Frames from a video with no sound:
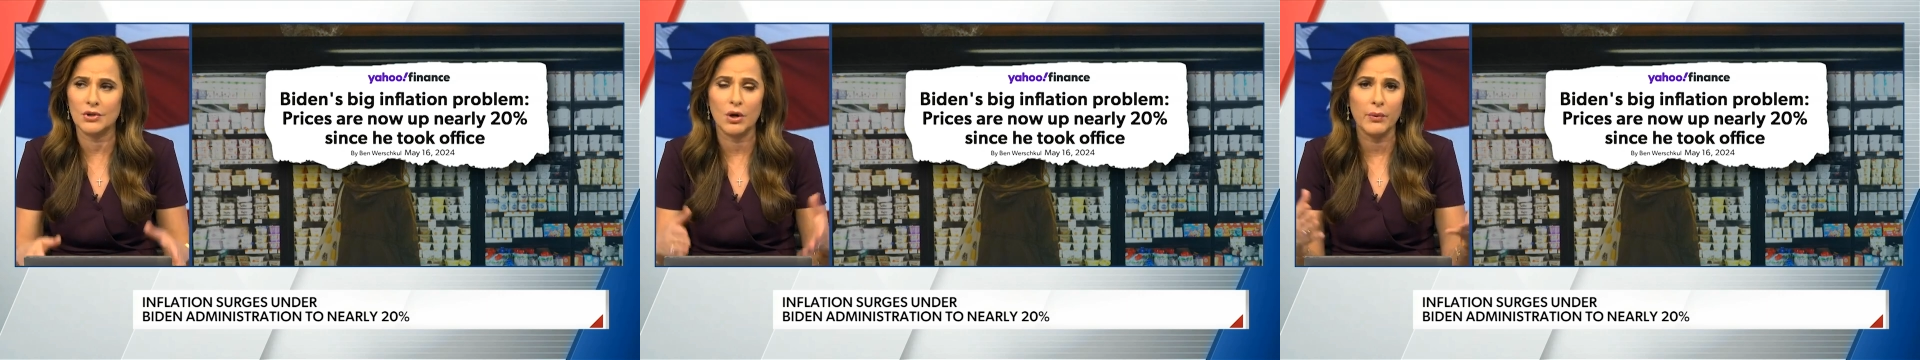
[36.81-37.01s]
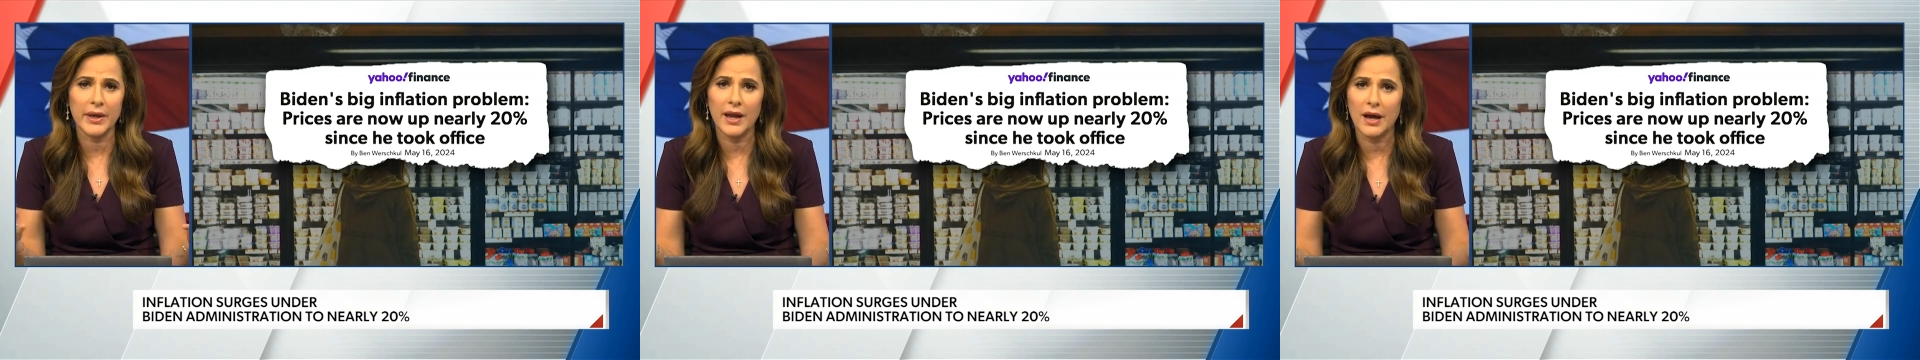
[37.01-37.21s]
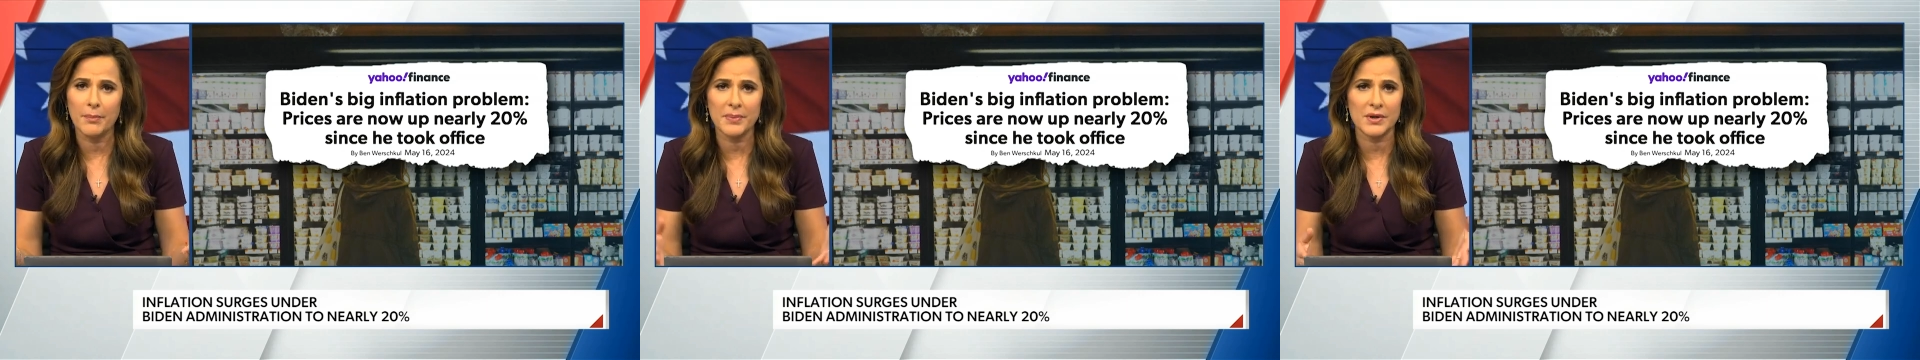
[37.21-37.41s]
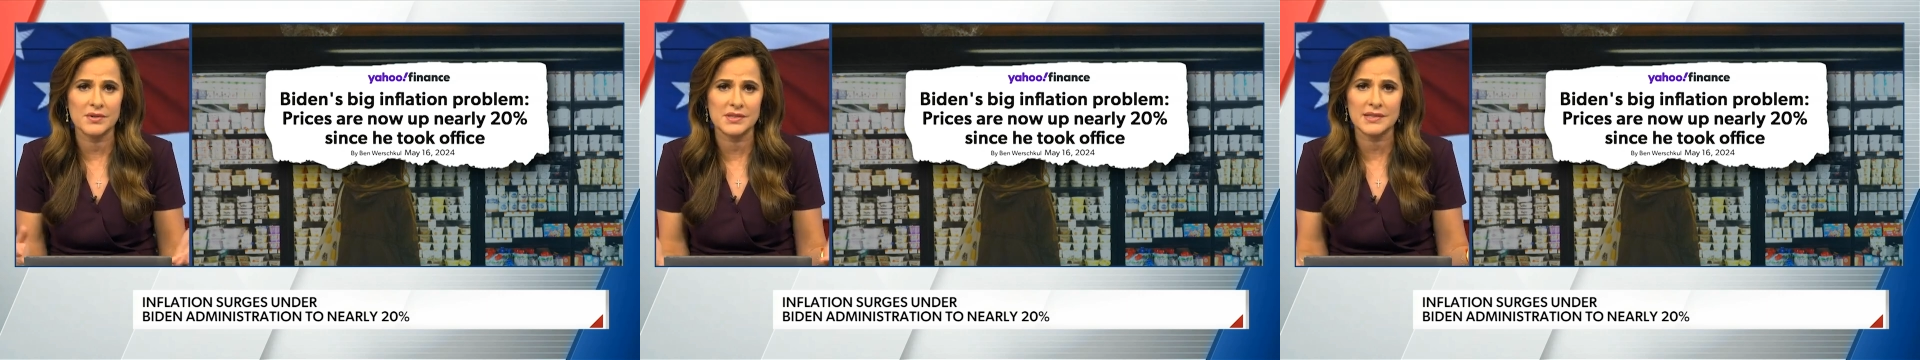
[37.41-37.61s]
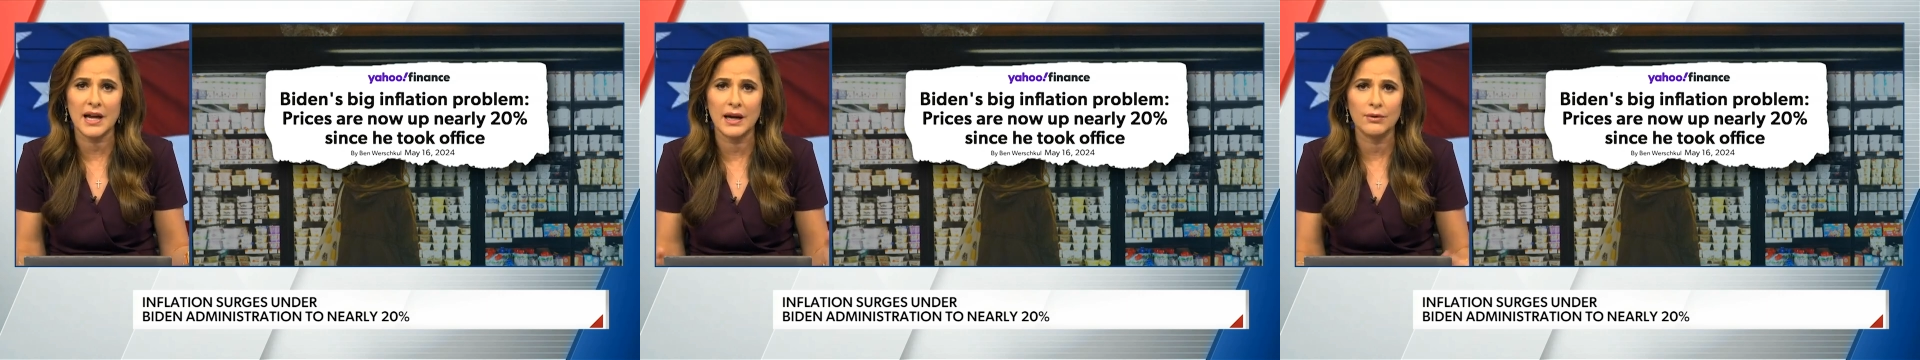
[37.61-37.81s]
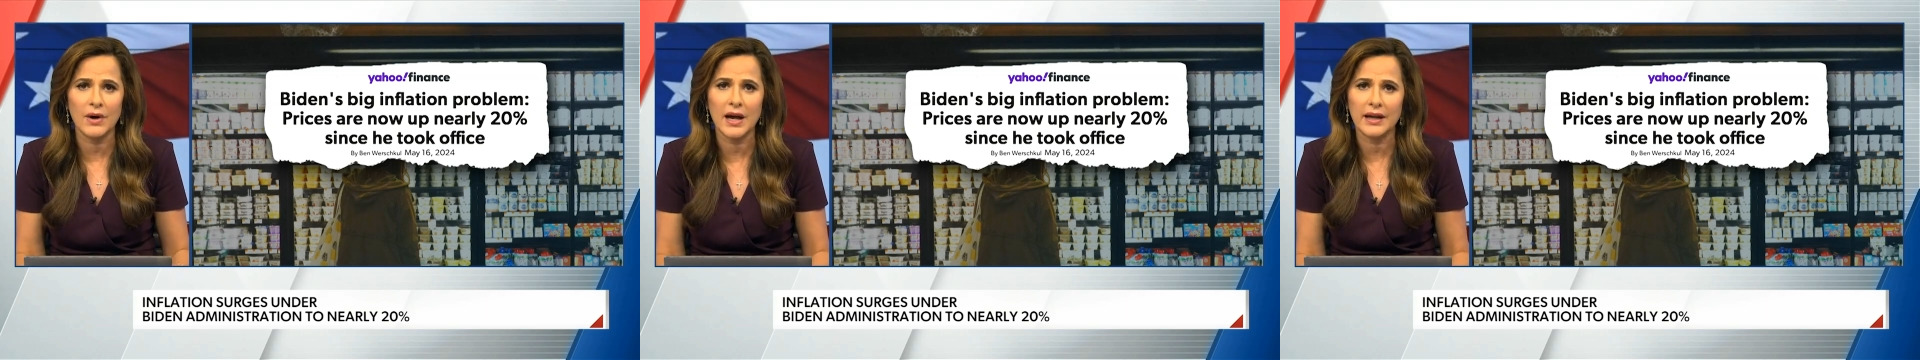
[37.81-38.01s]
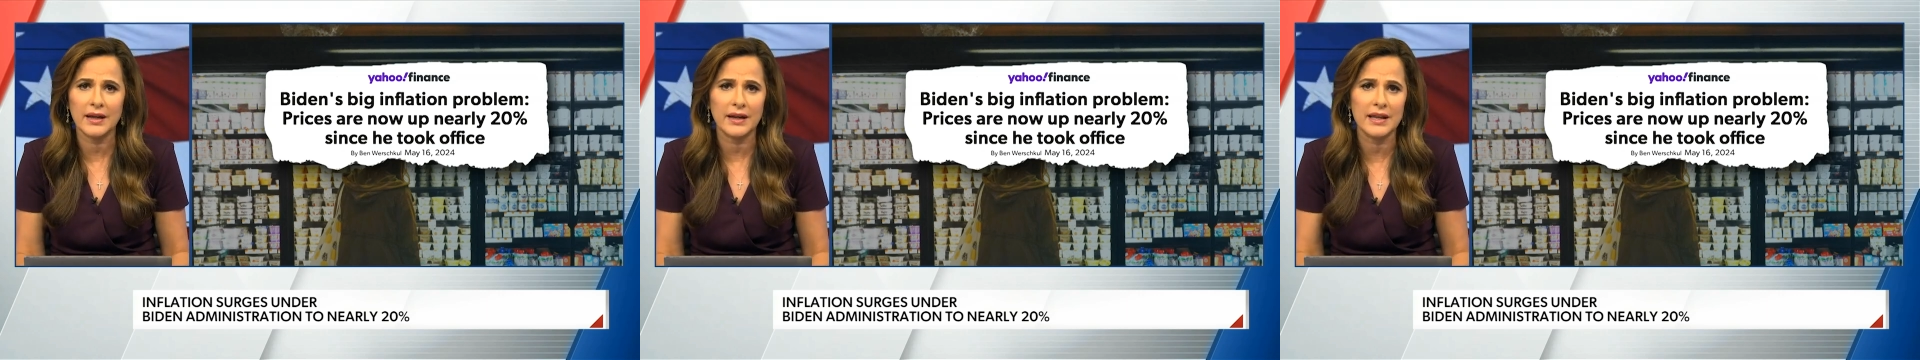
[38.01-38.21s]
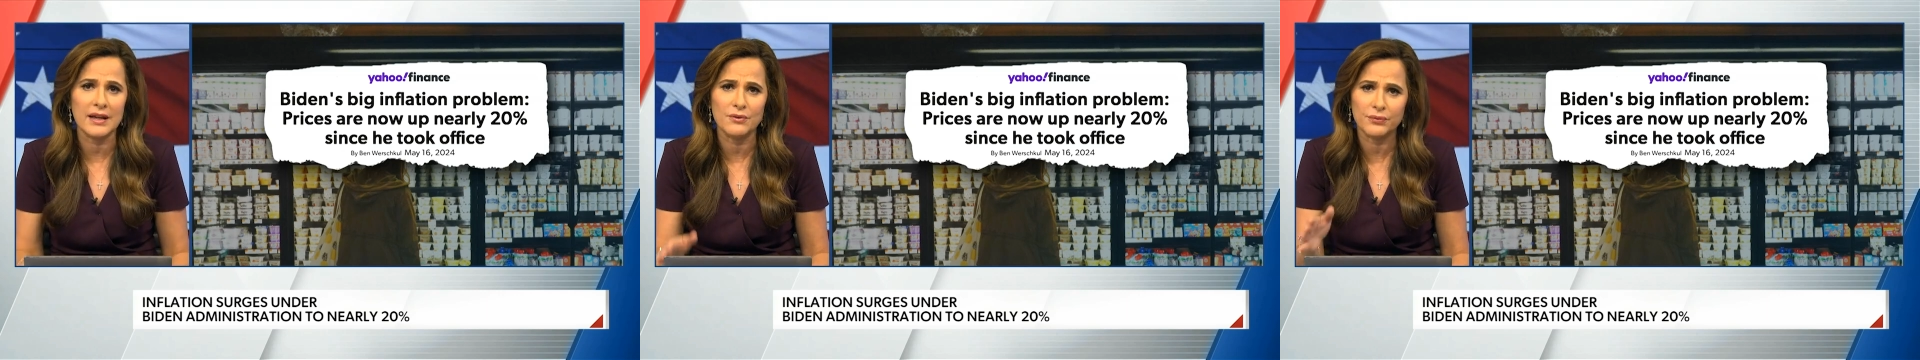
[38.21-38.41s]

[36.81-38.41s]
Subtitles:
going up or skyrocketing.